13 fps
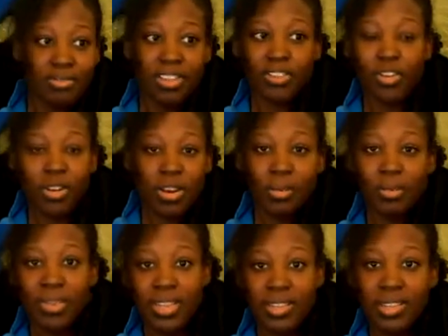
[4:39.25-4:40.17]
stir it up
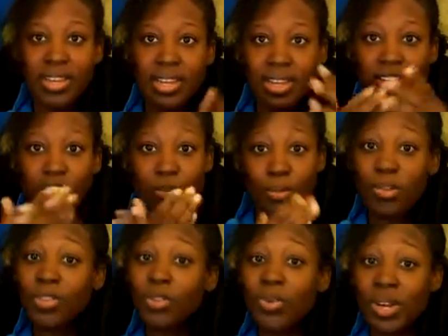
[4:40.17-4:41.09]
with a stick. You're
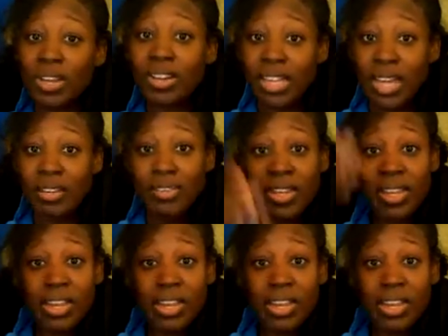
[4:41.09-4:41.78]
supposed to wear your gloves.